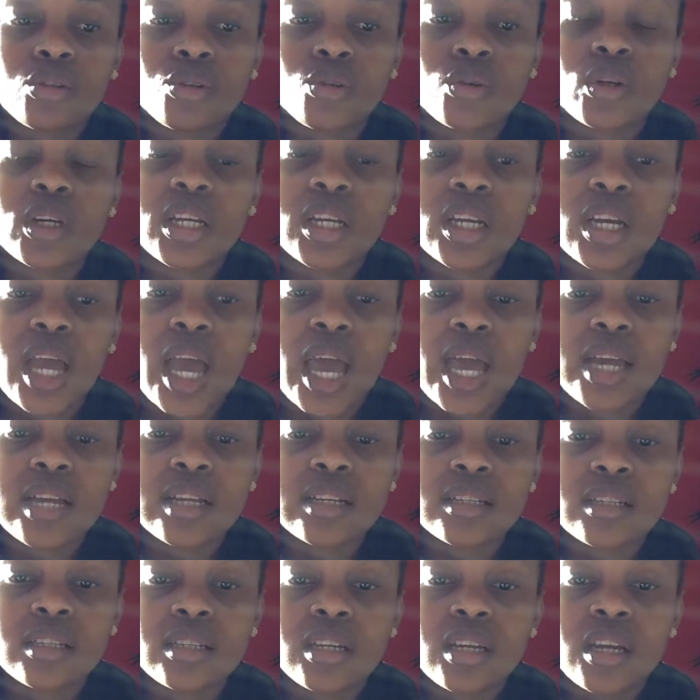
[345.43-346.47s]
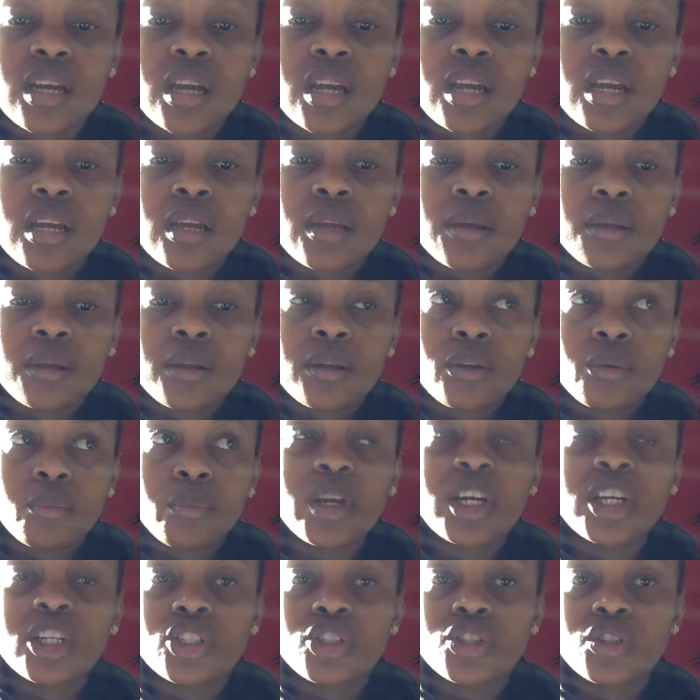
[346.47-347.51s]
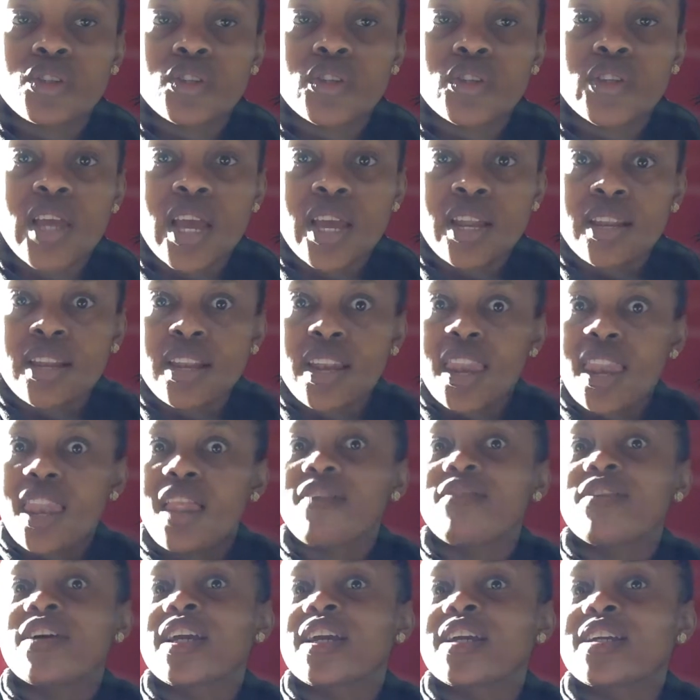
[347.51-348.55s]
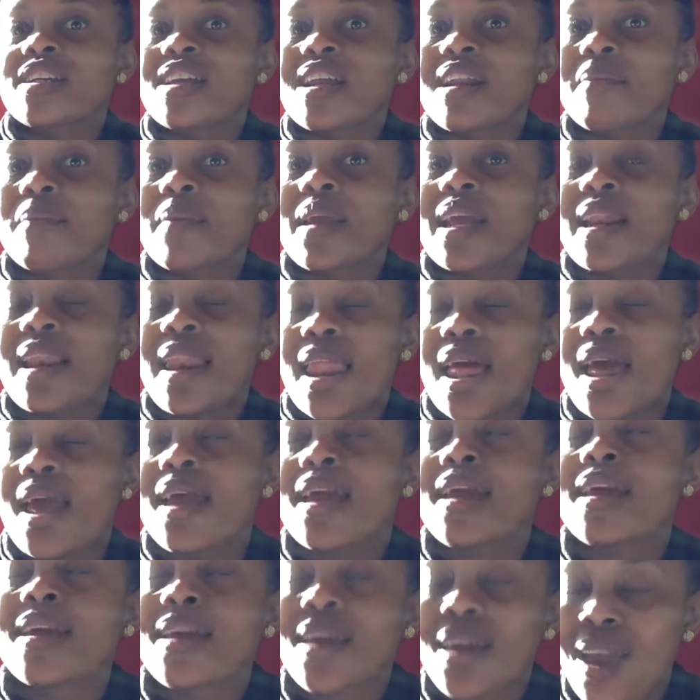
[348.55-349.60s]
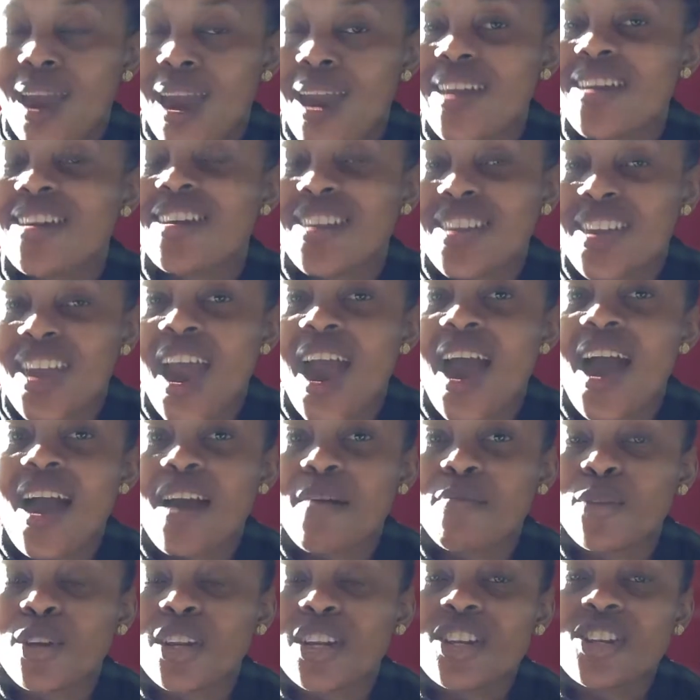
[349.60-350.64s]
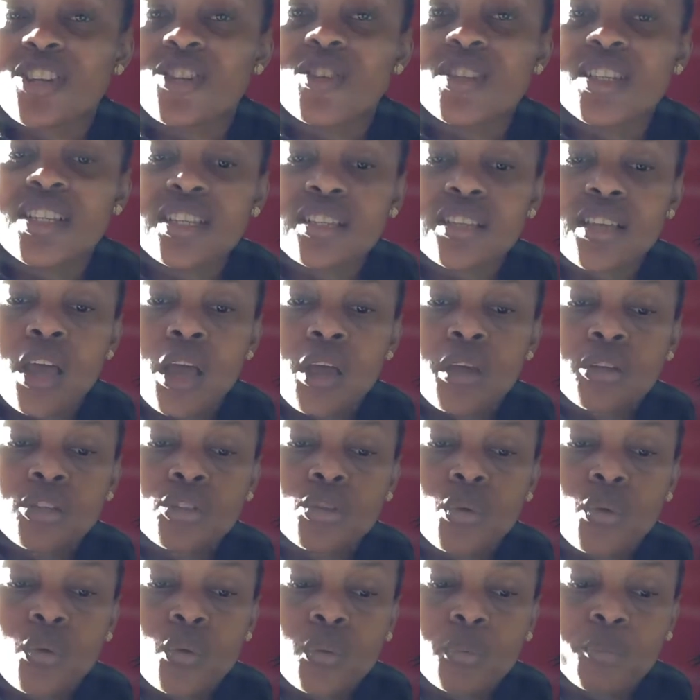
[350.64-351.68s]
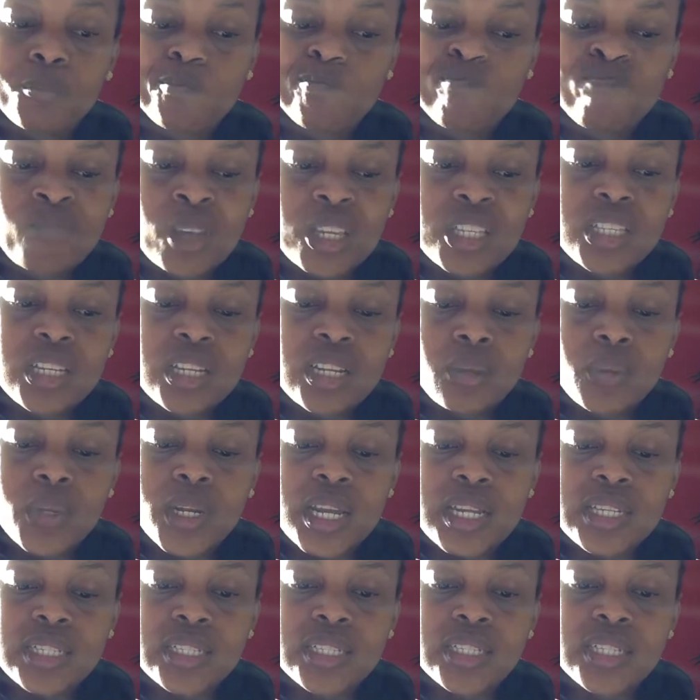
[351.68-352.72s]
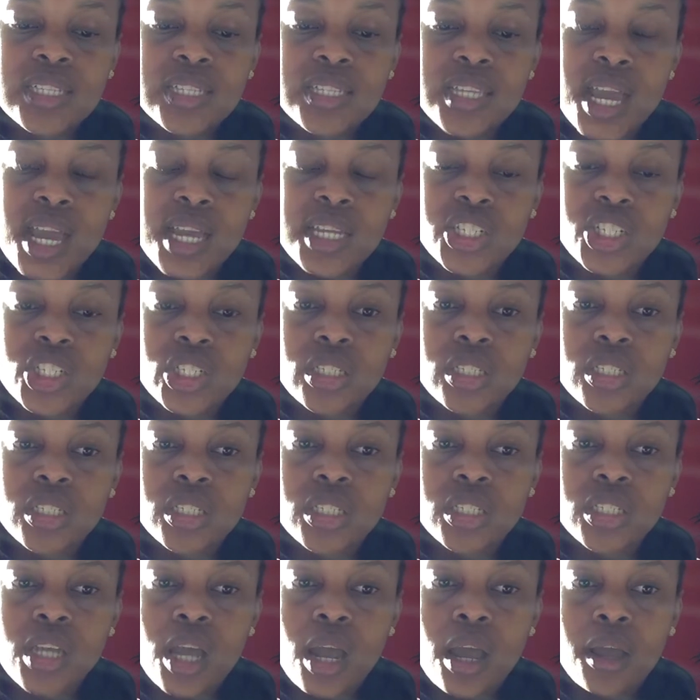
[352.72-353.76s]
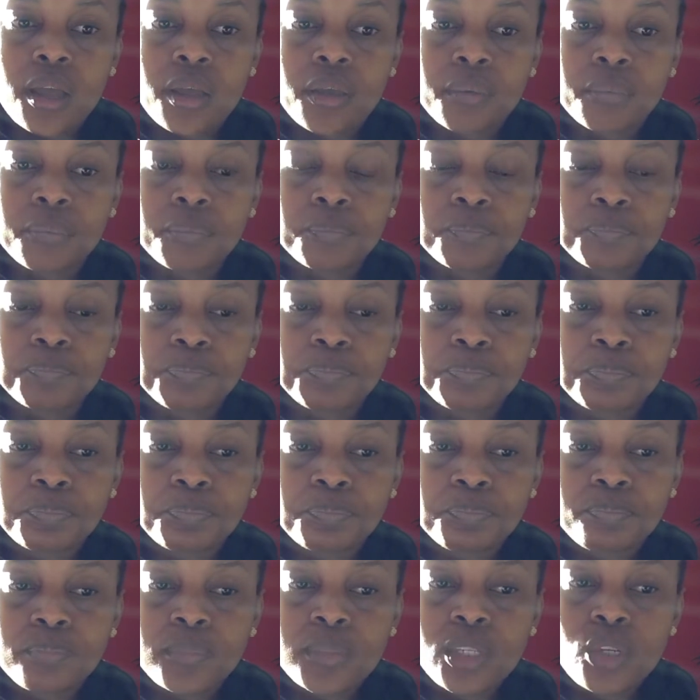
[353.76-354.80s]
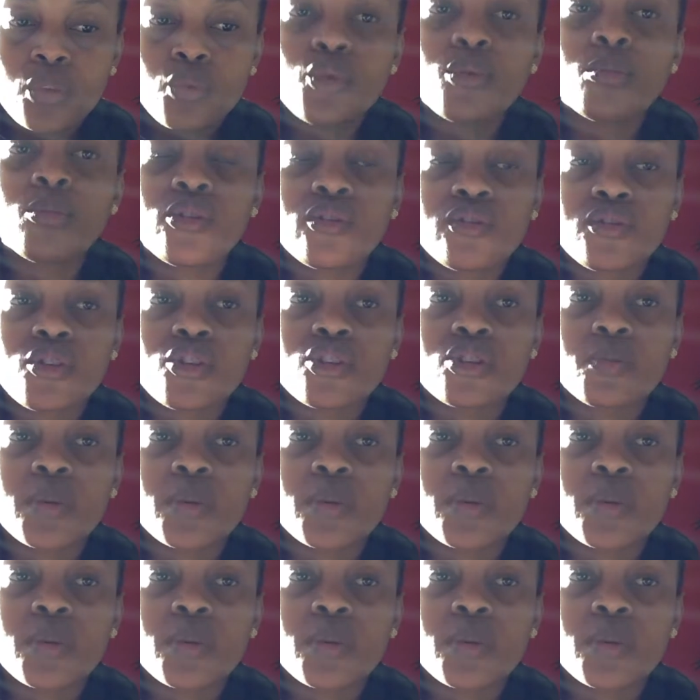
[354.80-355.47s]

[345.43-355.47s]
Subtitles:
looking at pictures and loving it and being like, yeah, I'm going to use this. So basically what I did is I just removed those